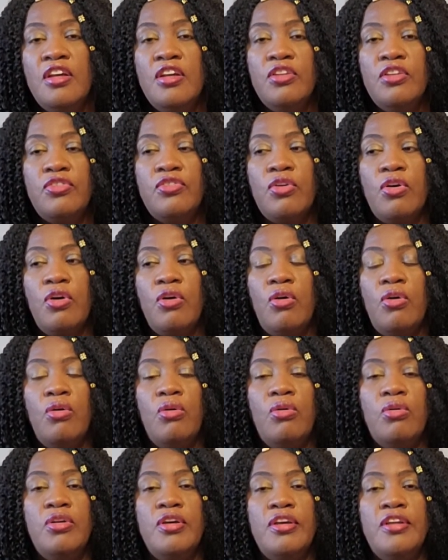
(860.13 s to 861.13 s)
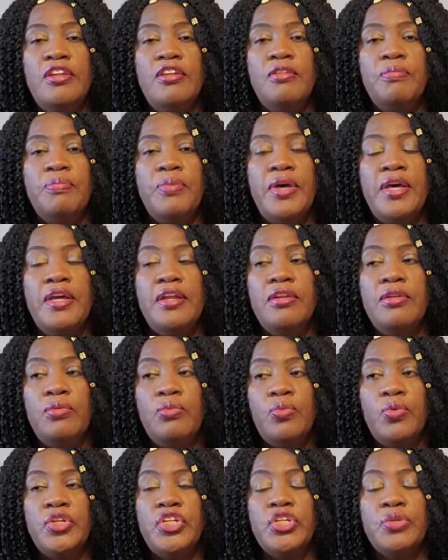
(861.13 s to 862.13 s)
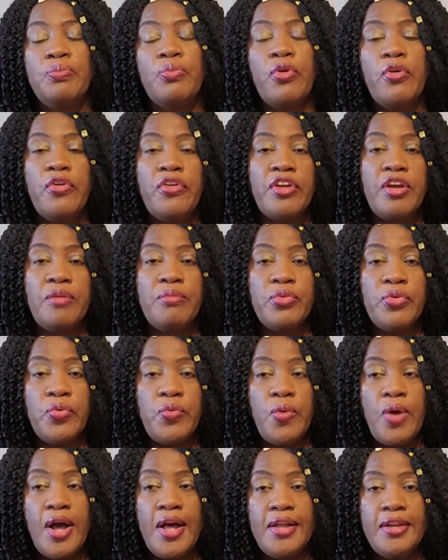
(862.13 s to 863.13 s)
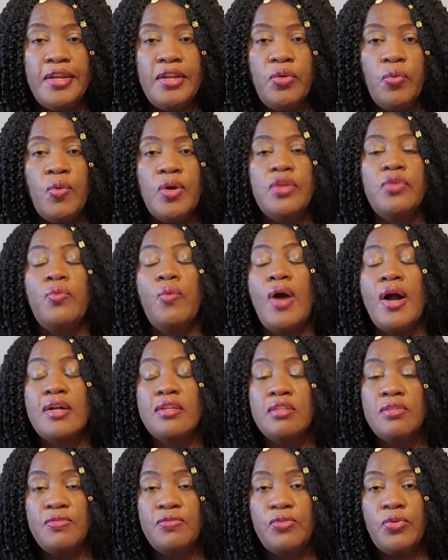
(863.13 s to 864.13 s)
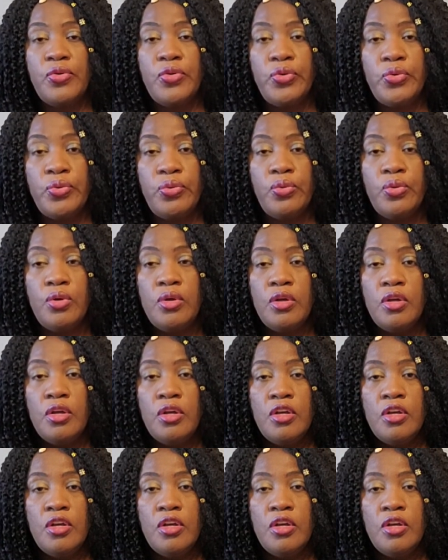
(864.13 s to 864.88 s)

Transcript: So it depends which program you want and what works for you.